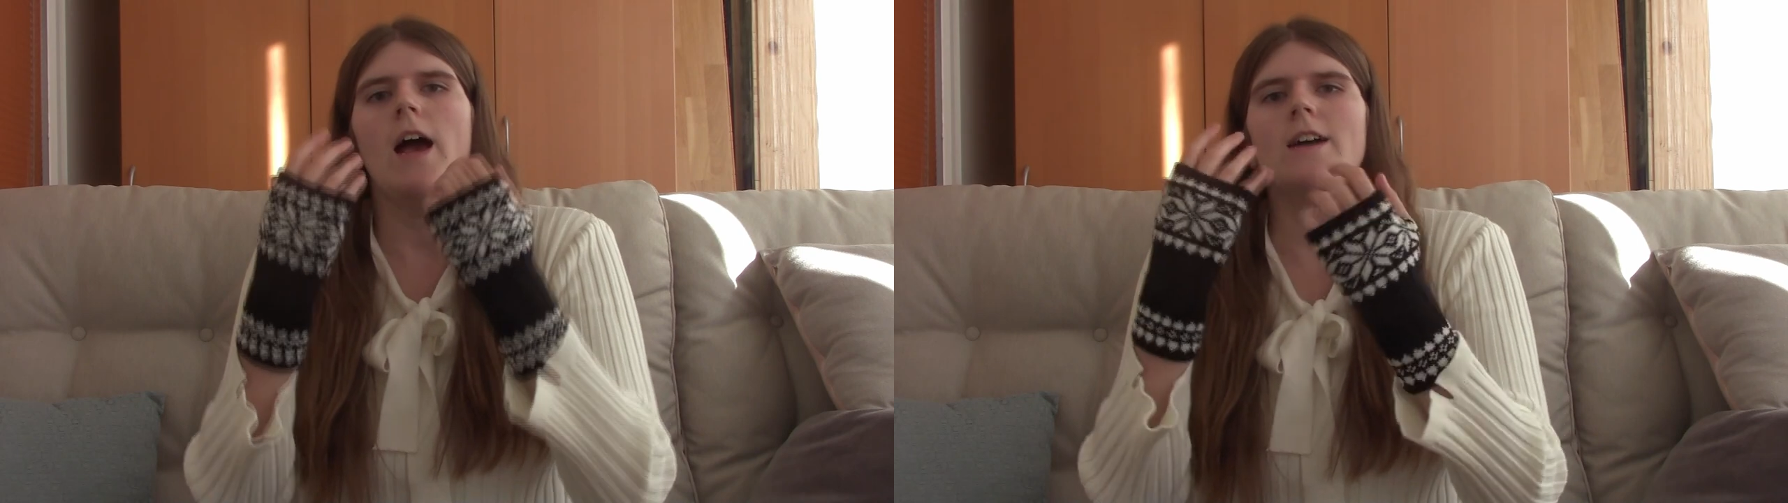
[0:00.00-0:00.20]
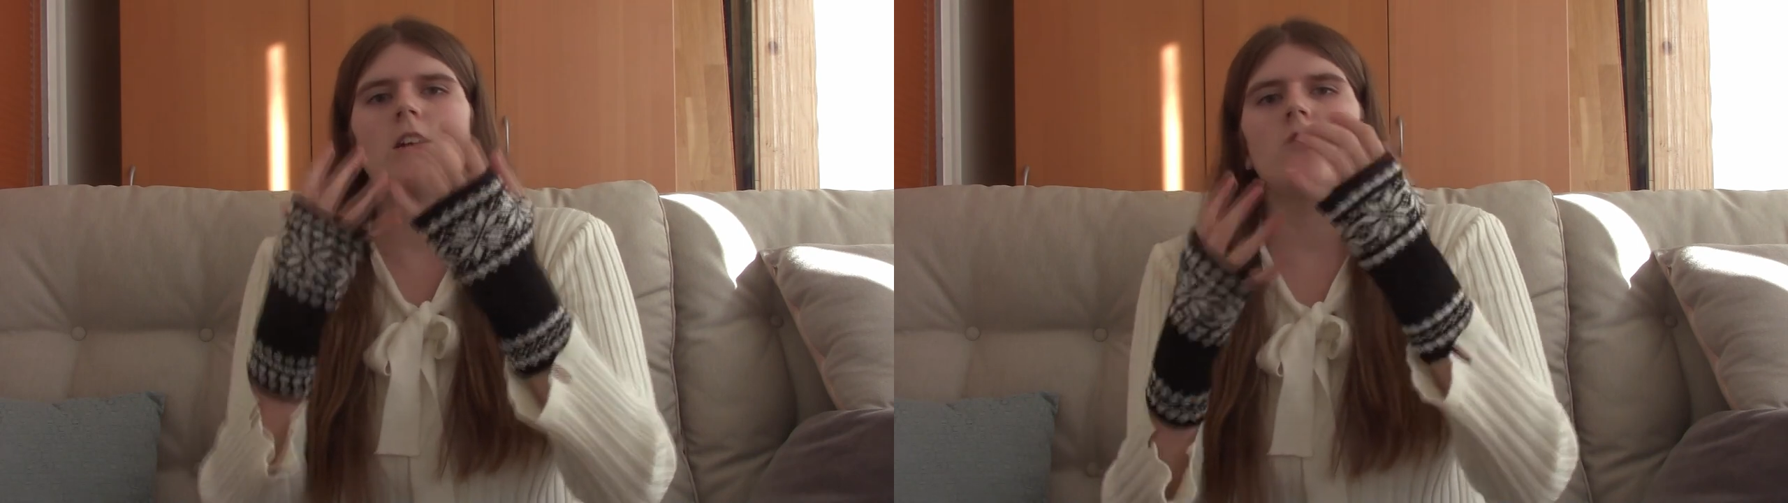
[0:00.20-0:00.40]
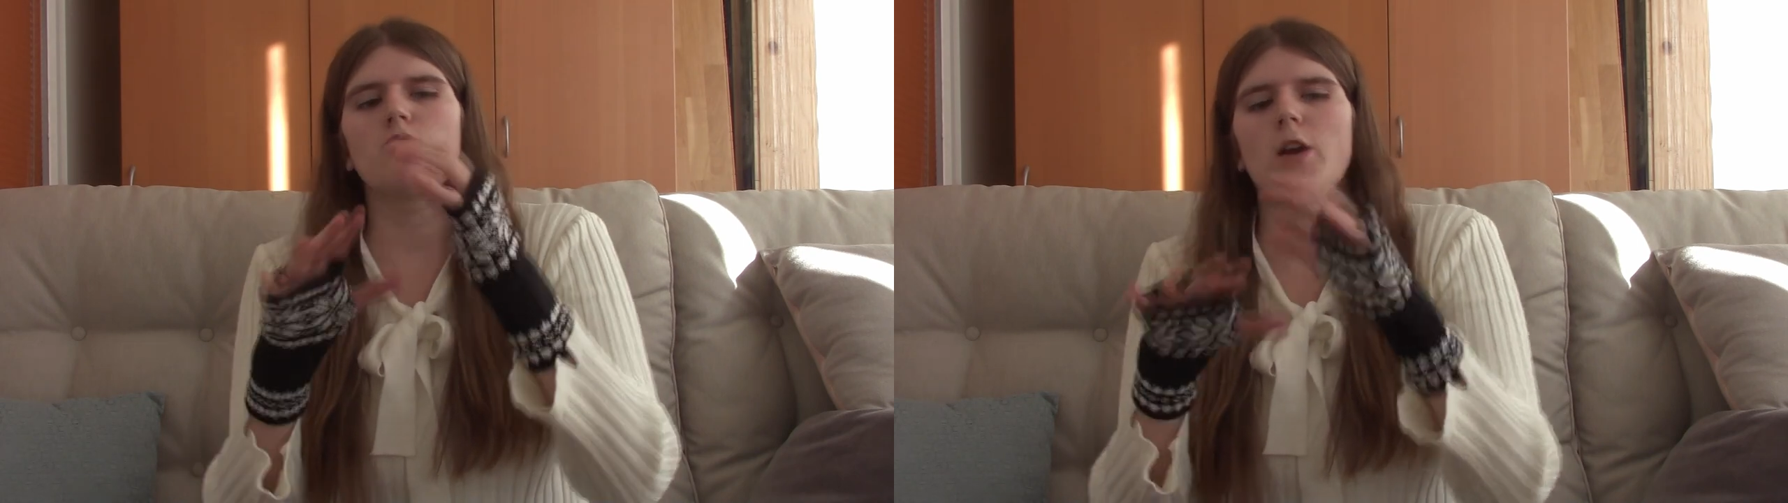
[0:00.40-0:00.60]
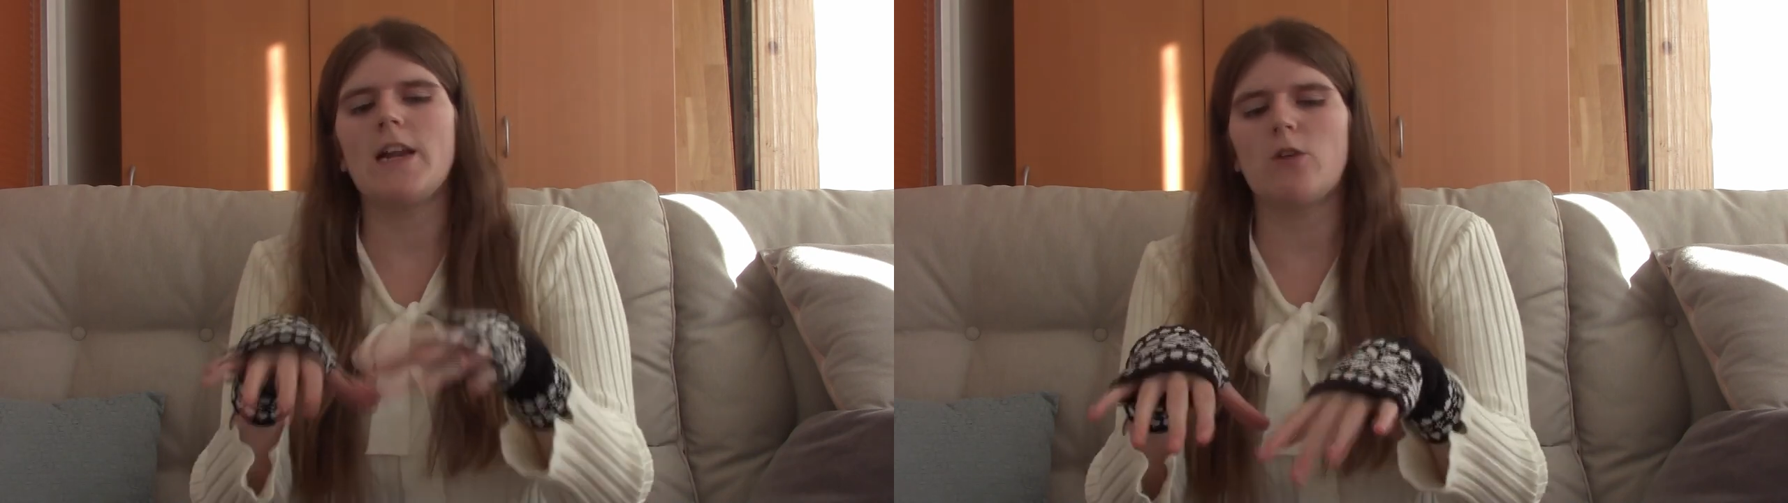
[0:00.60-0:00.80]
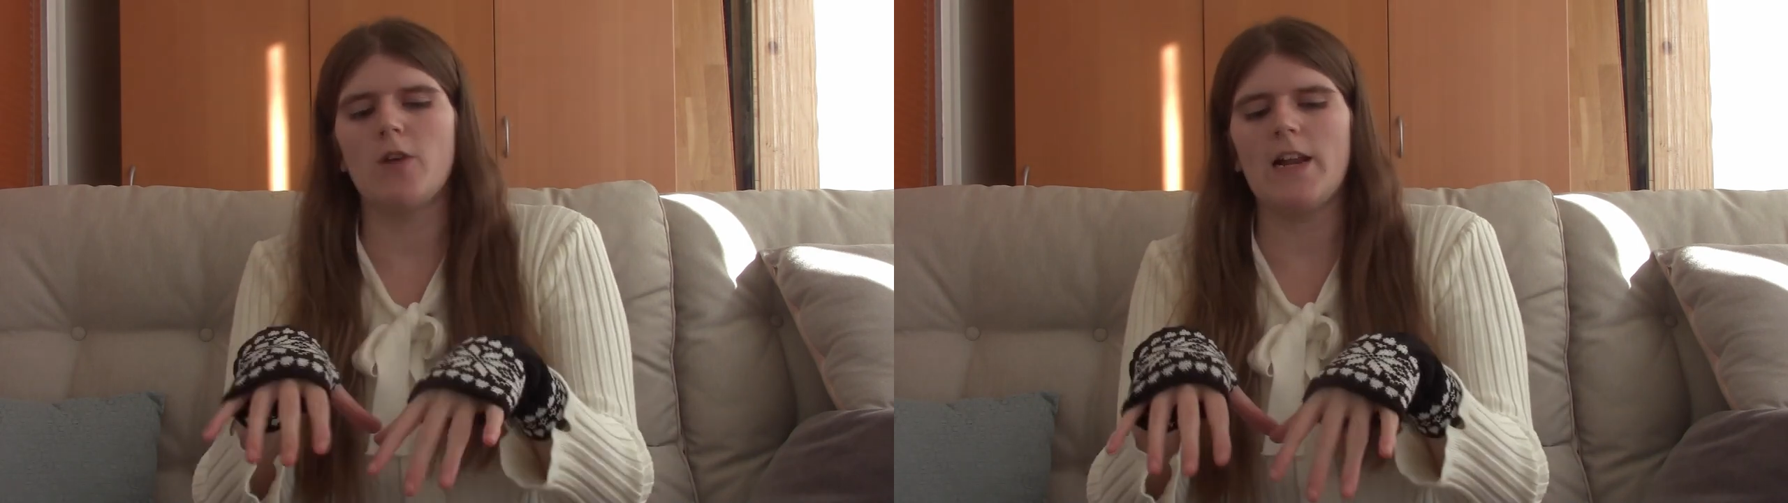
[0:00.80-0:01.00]
and I
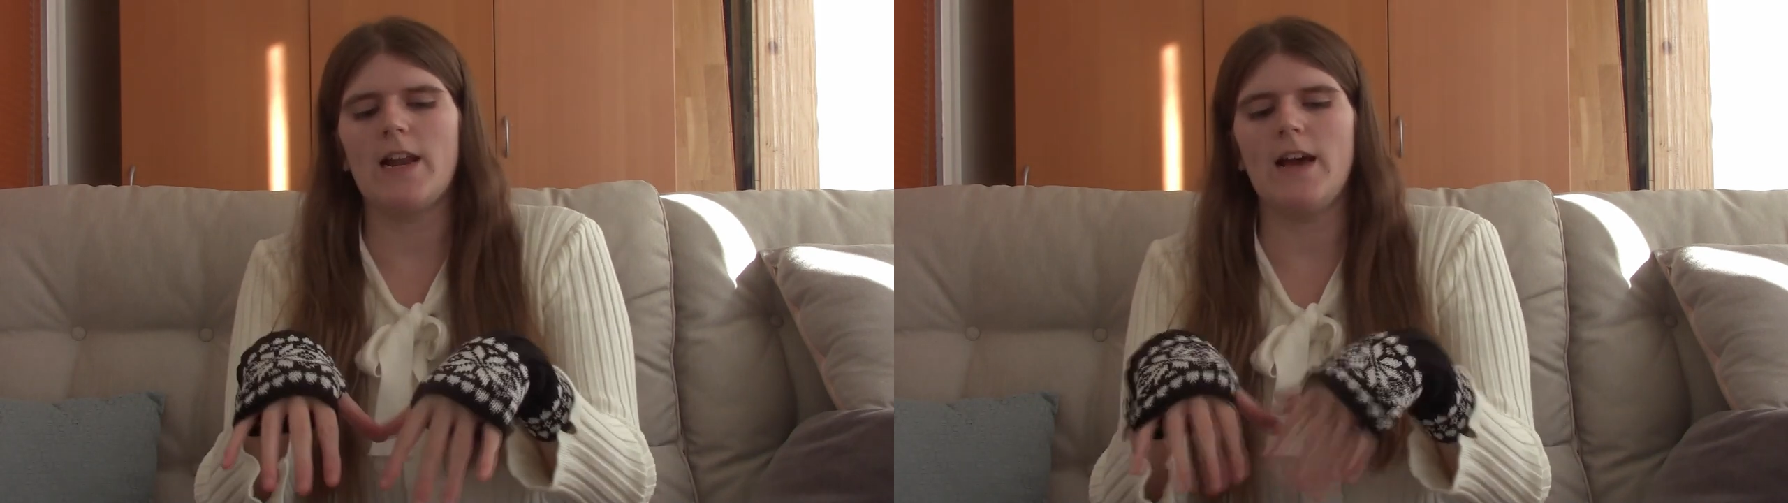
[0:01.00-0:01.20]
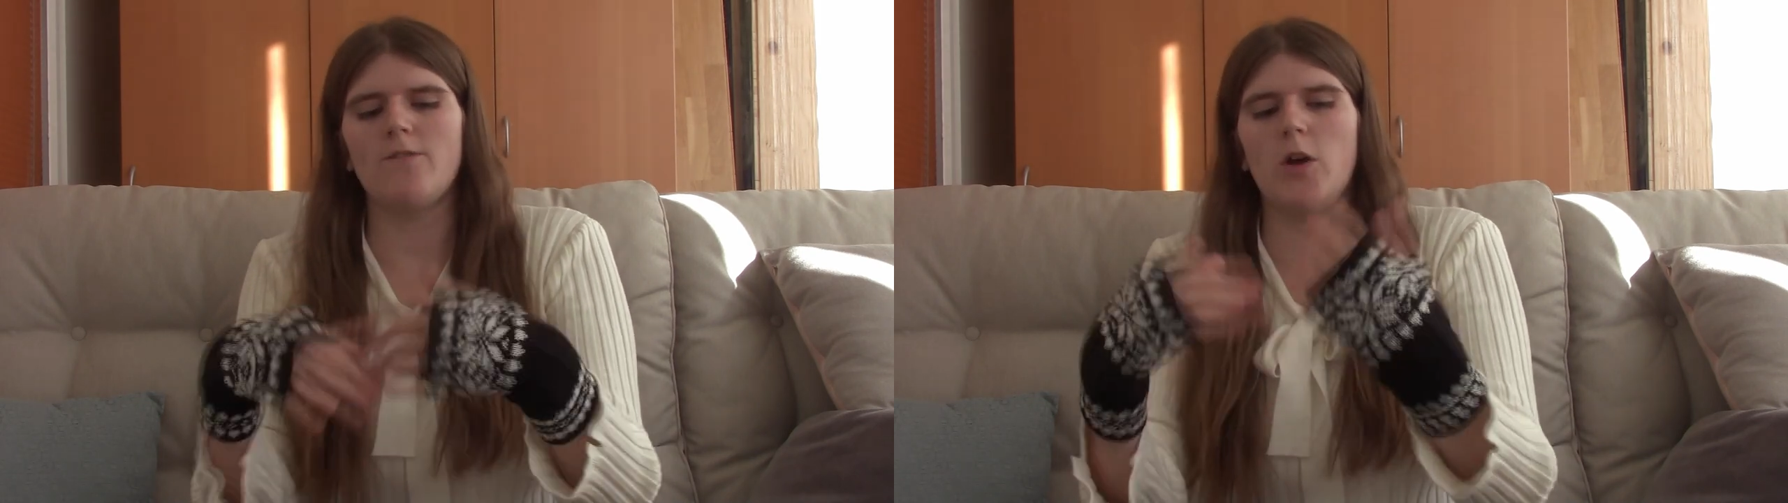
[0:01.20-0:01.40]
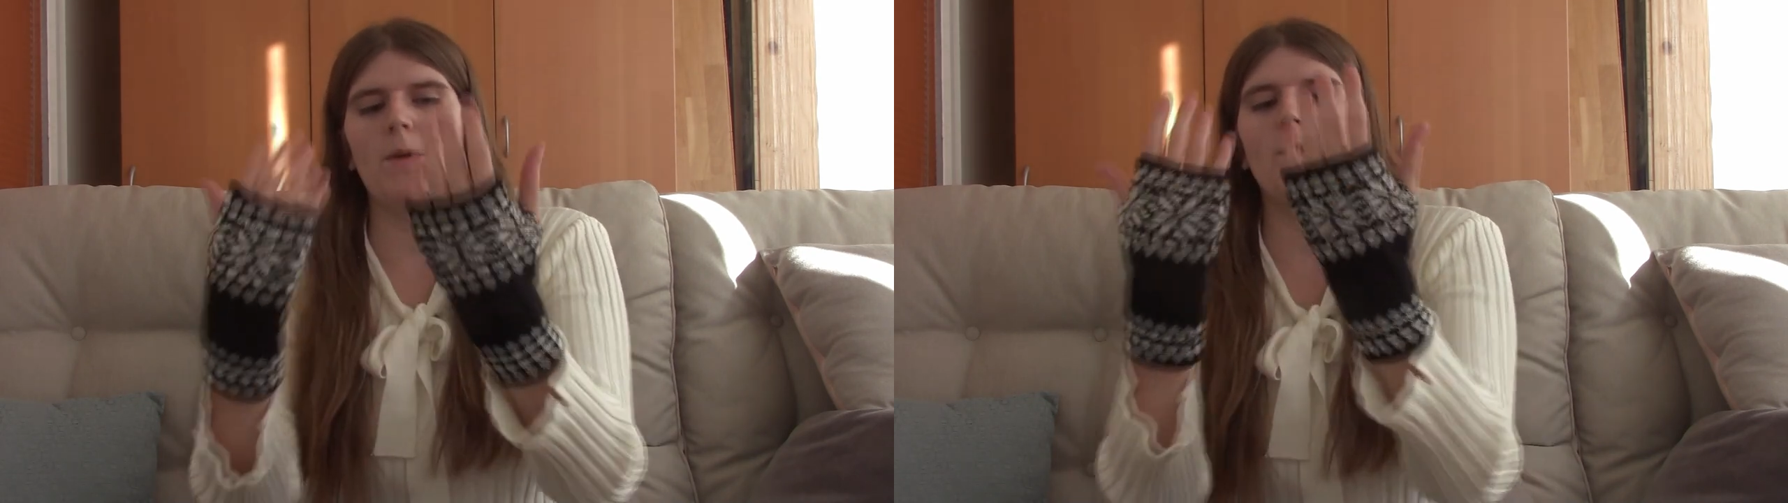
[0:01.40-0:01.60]
really really love them.